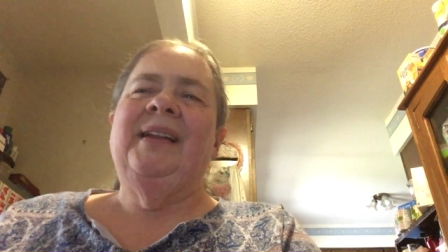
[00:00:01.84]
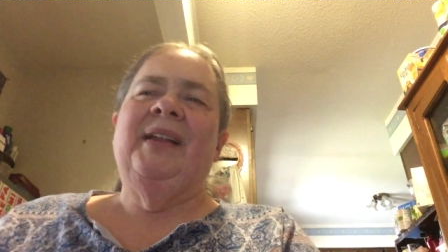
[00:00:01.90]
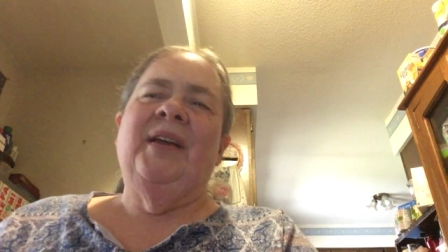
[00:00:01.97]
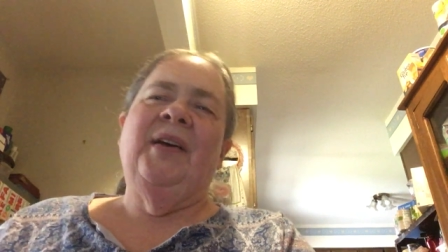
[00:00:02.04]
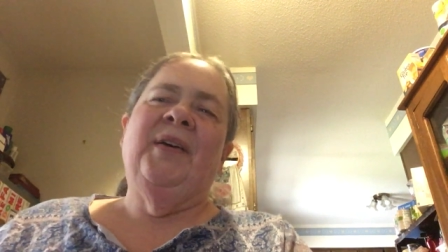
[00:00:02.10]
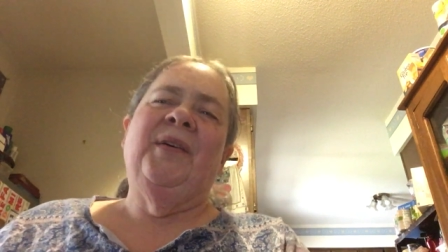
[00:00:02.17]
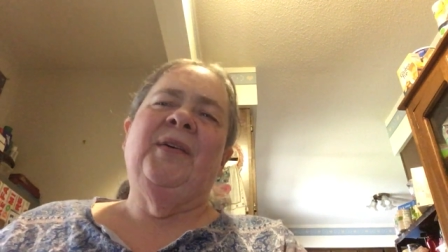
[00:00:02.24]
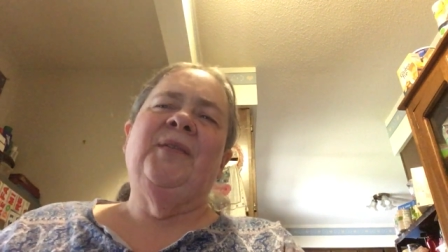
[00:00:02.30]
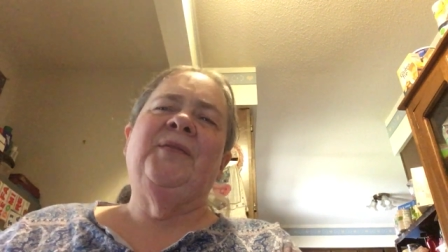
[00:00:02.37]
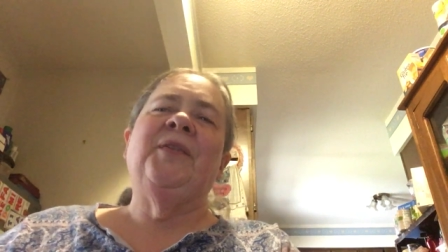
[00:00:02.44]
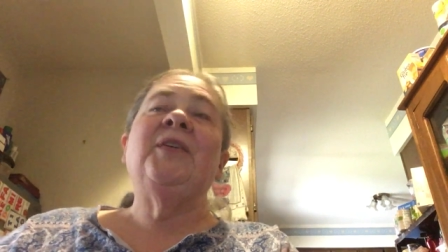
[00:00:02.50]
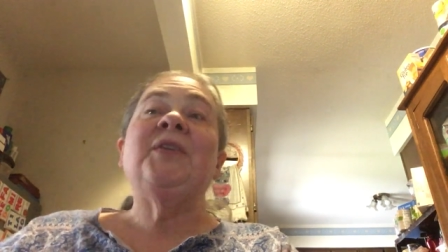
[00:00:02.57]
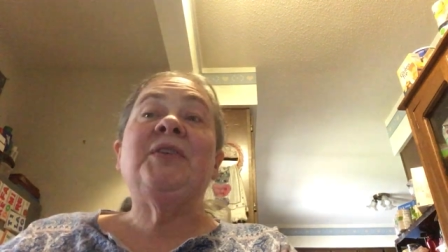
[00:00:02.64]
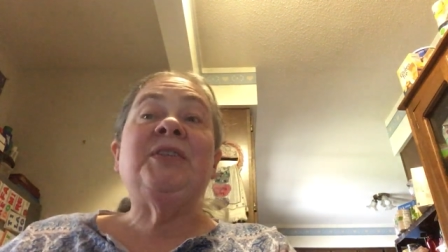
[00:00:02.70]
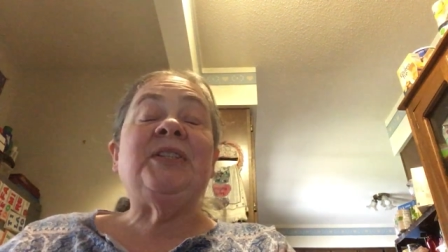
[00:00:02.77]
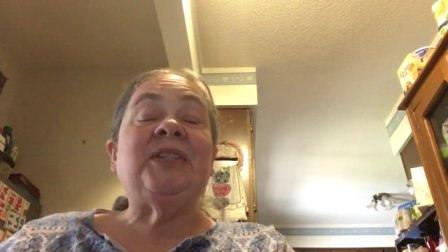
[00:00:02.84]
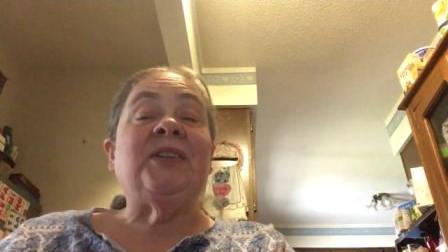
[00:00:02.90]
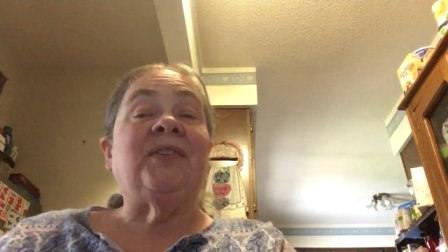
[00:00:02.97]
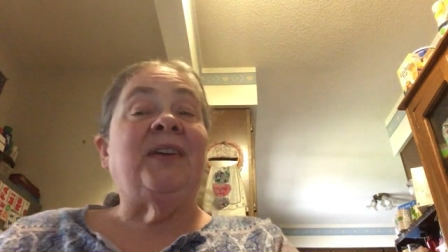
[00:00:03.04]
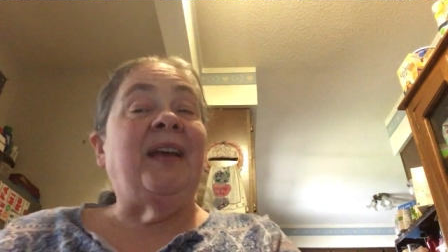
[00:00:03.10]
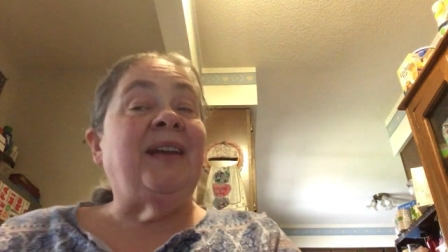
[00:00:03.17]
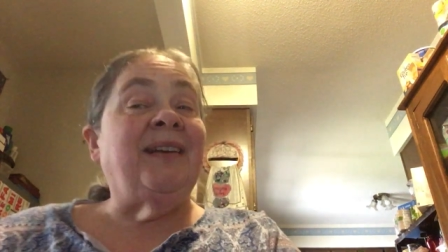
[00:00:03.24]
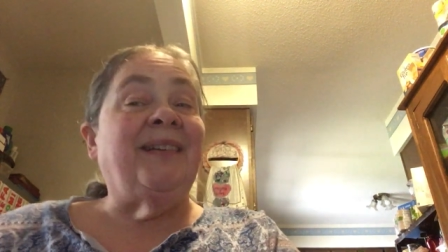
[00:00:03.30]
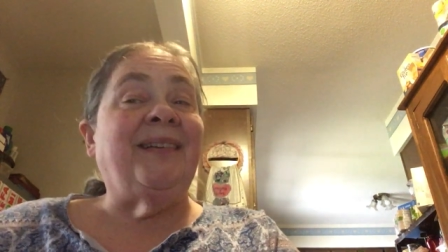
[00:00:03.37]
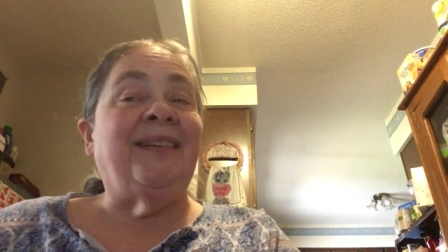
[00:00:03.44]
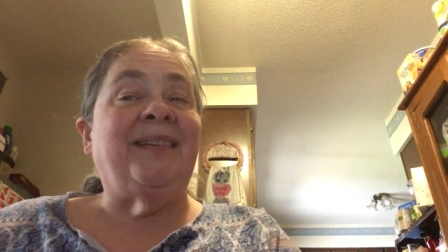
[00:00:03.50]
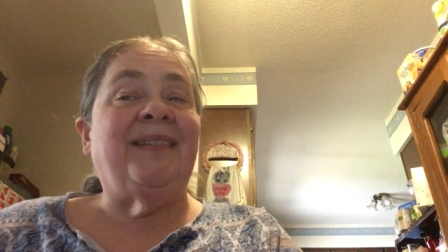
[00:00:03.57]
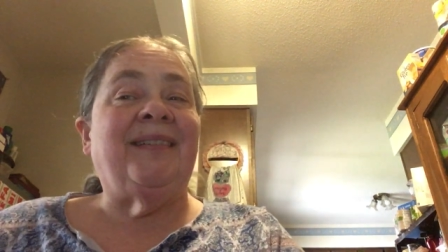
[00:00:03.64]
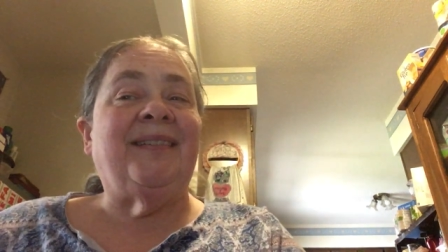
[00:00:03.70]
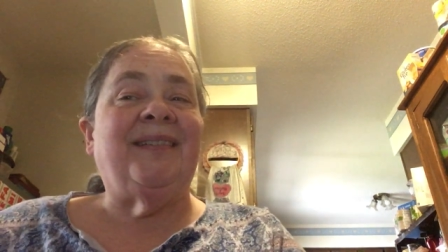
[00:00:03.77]
Hello, first
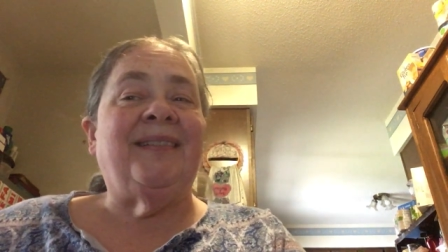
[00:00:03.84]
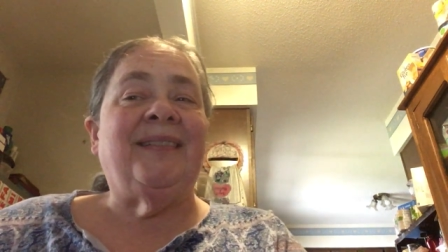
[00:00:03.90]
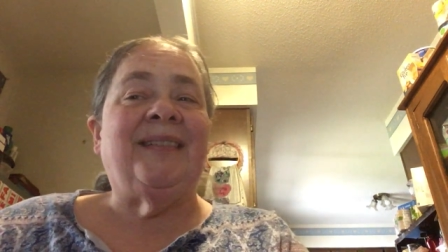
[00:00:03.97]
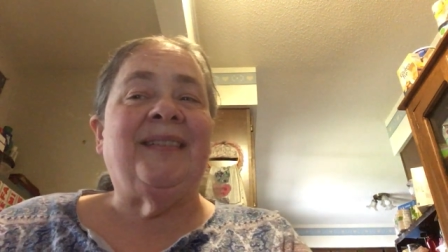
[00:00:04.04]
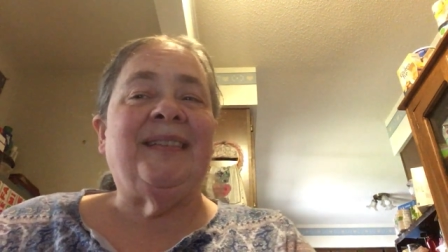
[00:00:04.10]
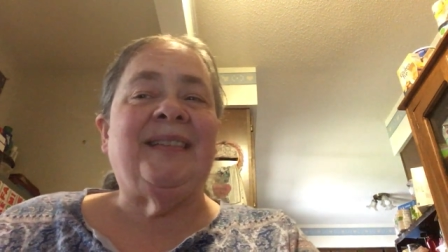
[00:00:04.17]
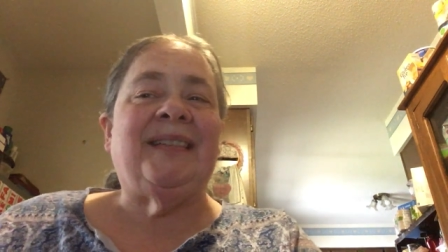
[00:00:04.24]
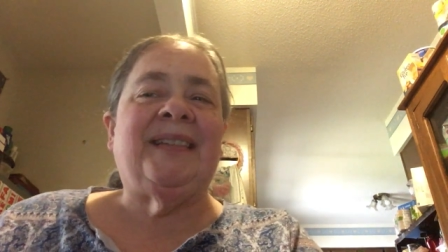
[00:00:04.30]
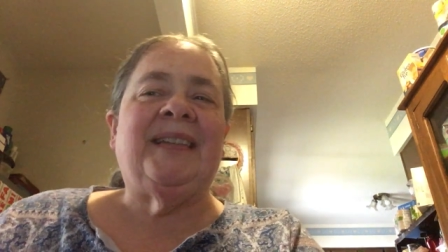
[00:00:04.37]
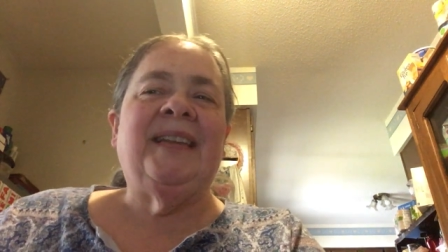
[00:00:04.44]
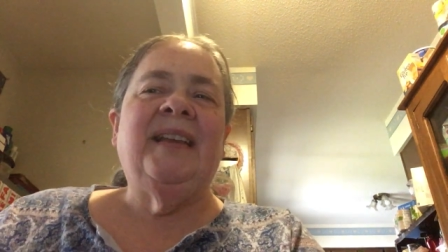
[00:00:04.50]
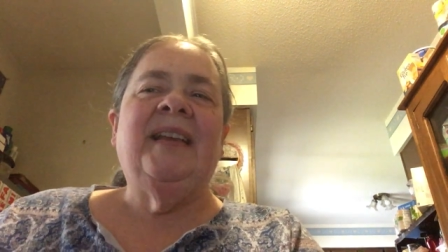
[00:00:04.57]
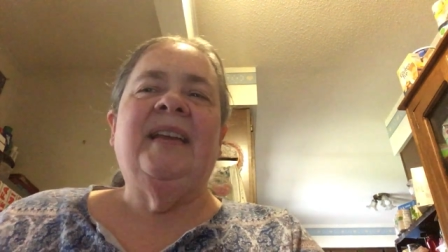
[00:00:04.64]
graders.